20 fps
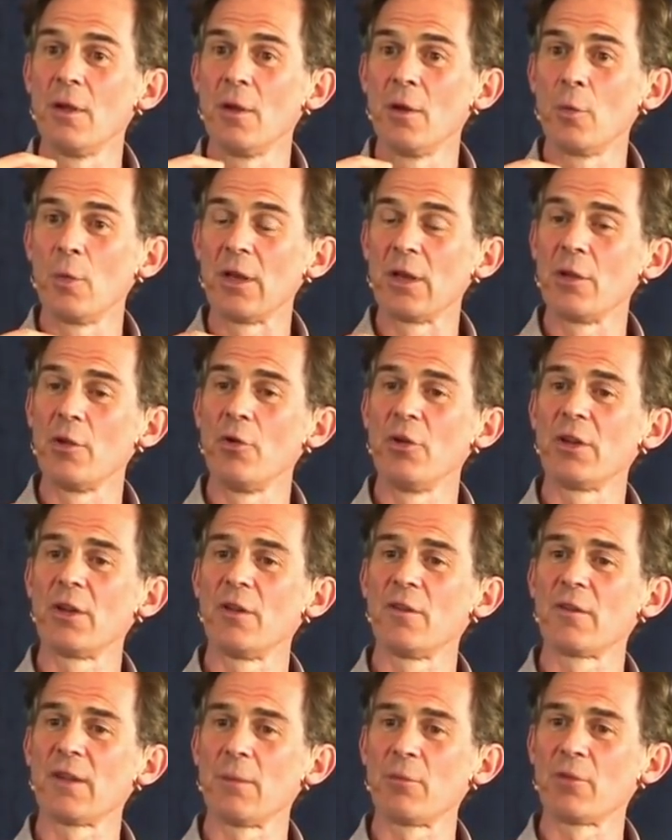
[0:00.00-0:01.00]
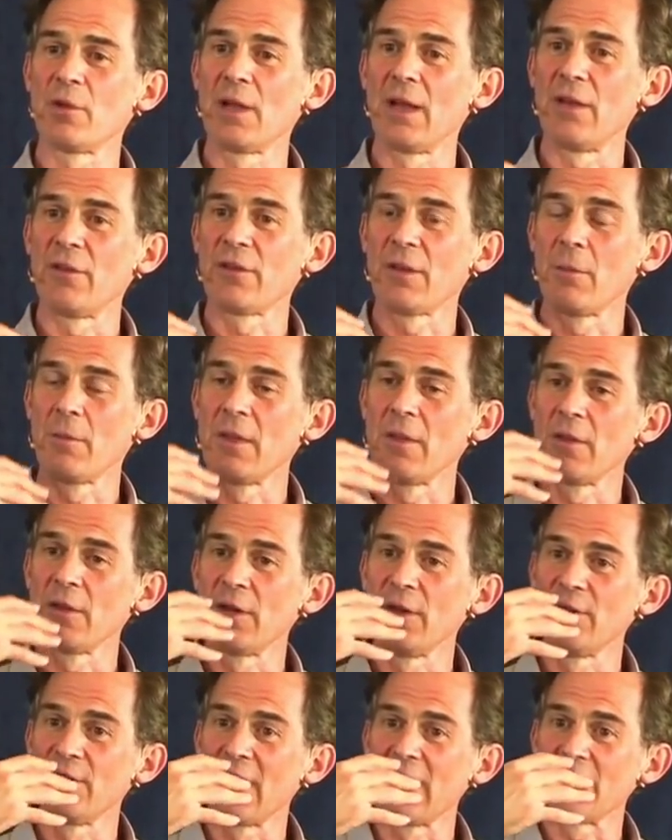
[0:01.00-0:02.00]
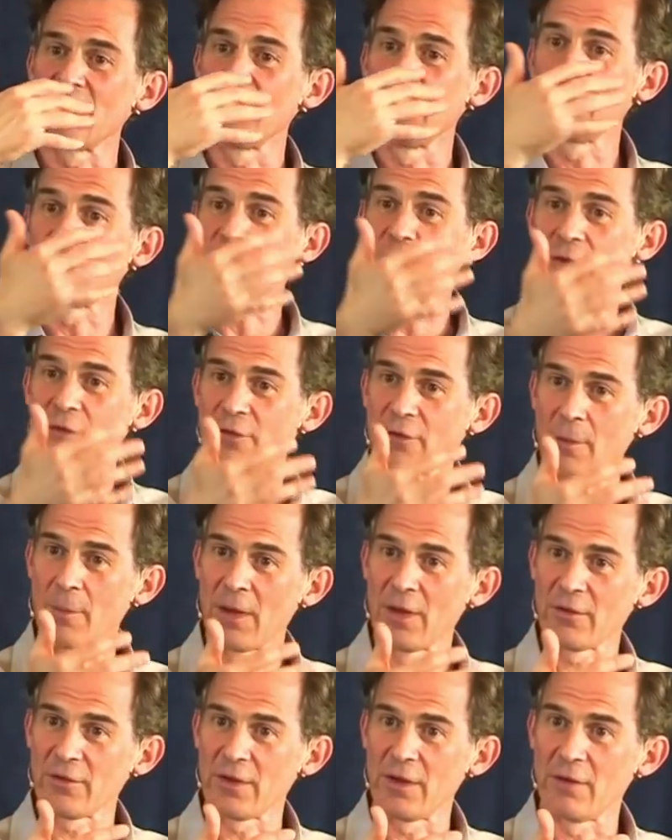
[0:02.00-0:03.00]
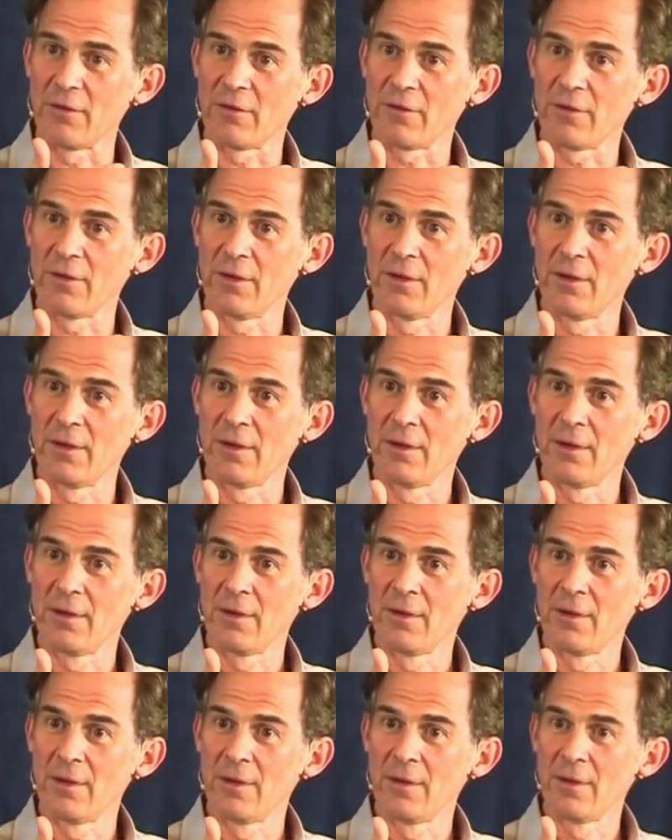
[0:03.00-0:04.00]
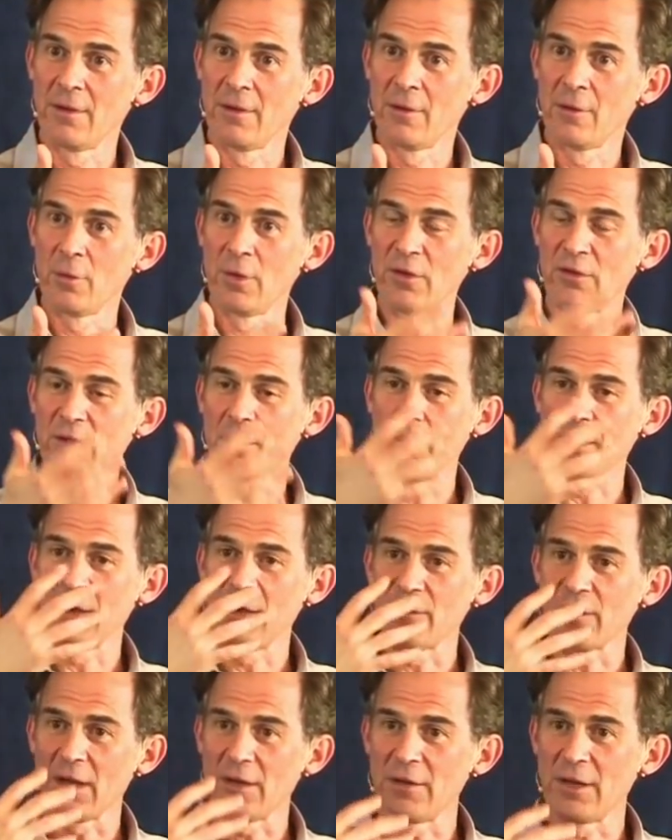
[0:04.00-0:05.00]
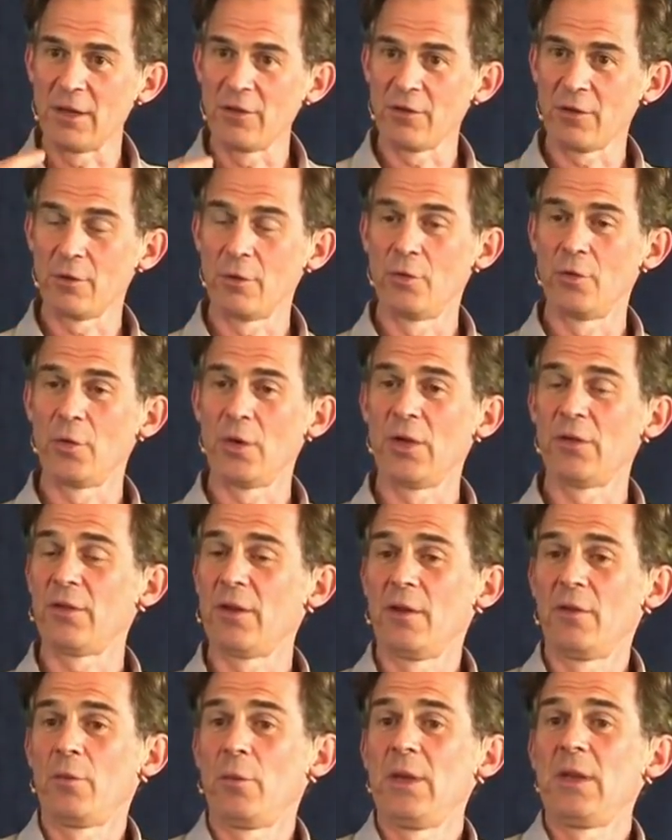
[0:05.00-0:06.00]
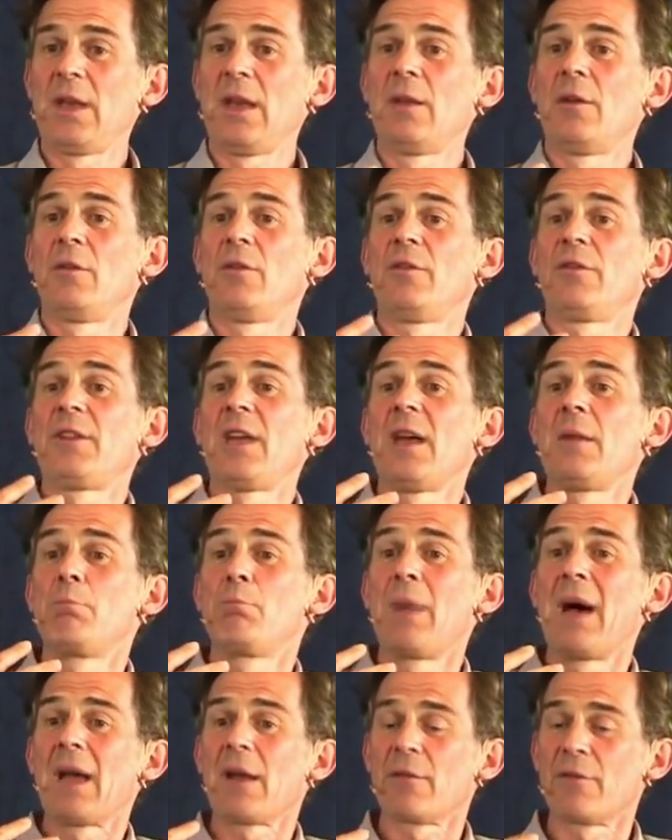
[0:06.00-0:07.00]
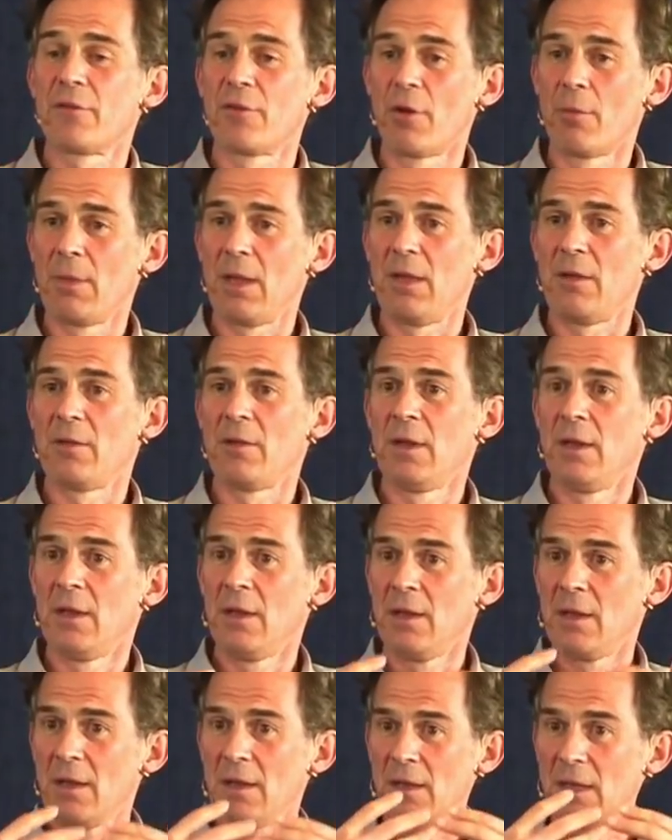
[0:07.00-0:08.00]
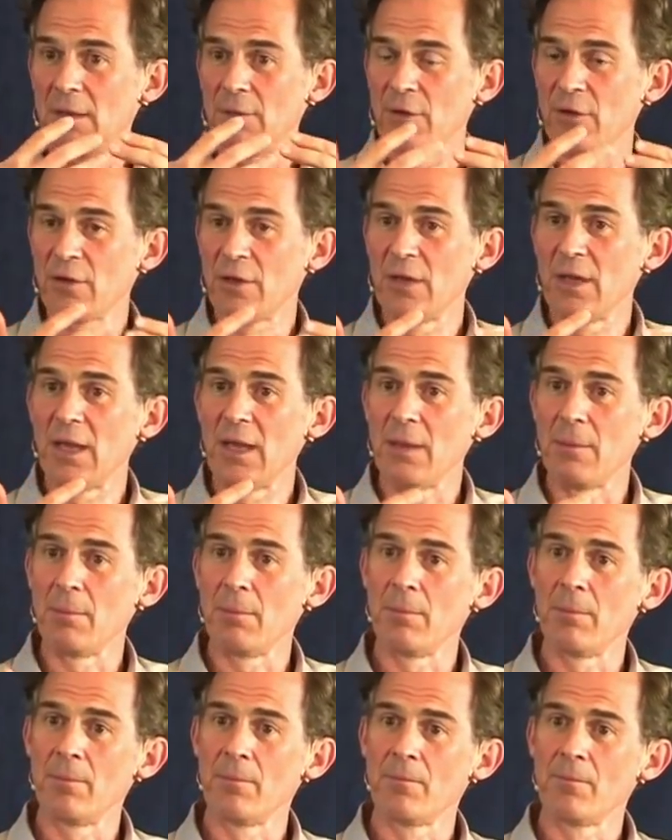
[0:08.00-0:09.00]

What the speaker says: we can only conceptualize something that is at a distance from ourselves. When something is identical to ourselves, we cannot stand back from it and give it a name.